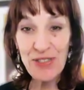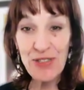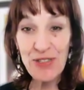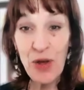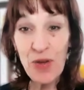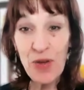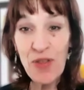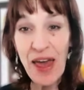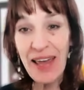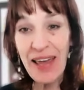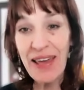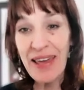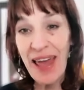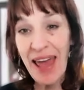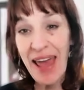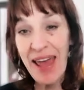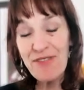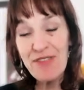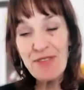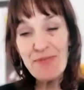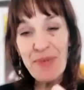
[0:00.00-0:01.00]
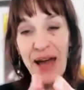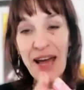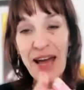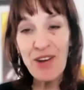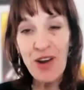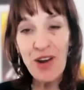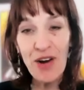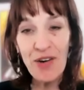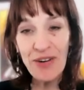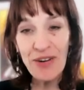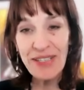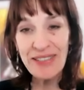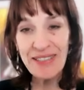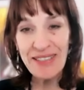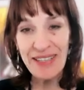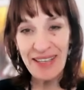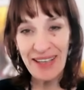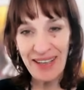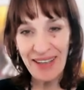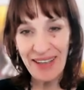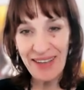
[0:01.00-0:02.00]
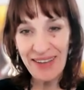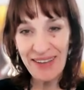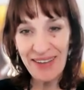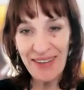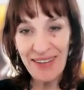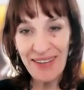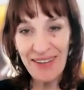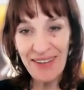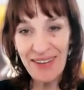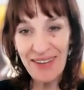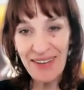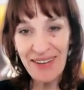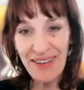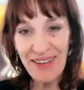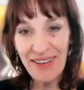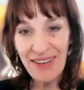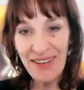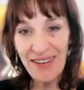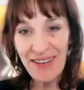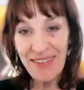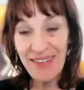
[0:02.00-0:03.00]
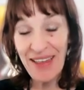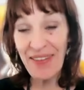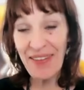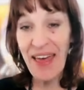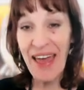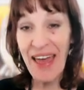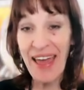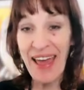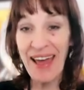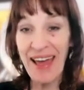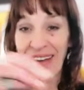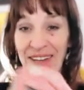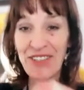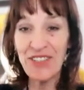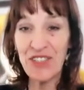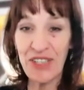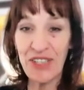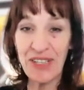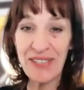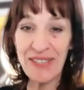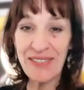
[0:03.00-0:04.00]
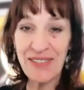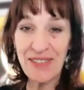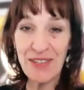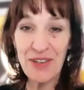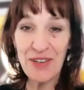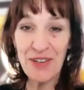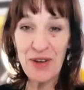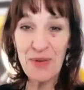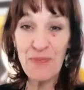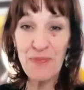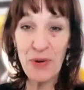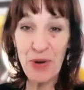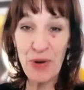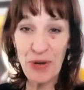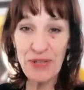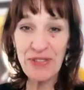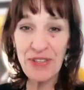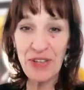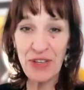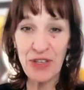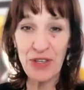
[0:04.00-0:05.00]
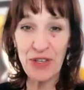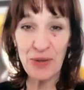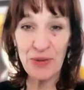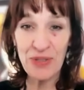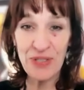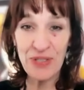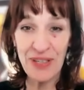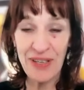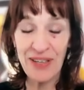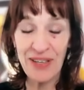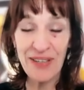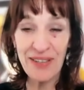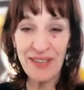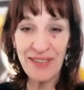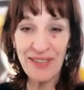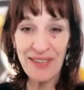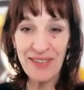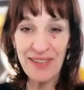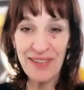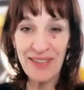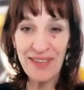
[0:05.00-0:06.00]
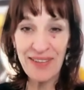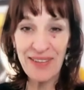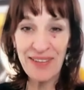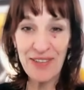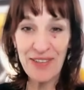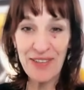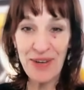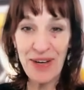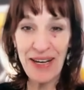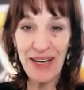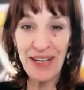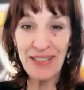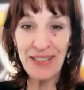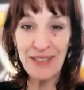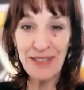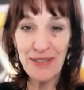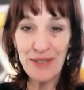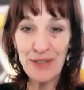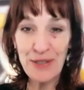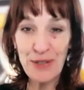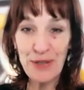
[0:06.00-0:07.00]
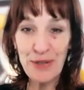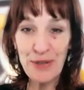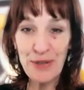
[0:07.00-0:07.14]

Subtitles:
So they gave the minority that they had just persecuted right?